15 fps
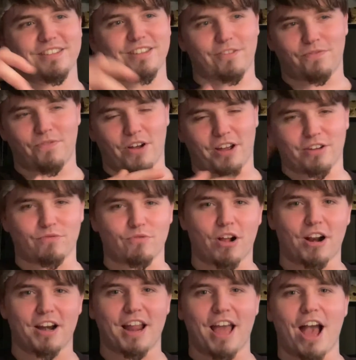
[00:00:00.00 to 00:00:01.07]
They're fucking
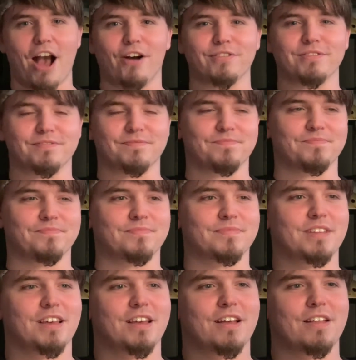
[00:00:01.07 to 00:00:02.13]
running out, and
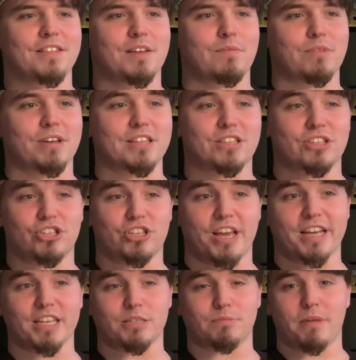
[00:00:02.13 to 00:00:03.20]
then we get the
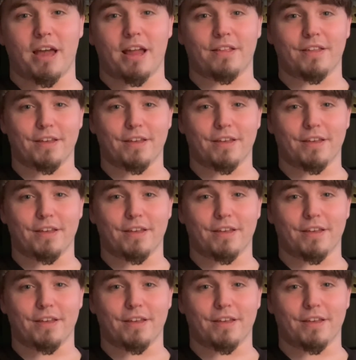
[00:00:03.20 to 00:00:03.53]
chase, man.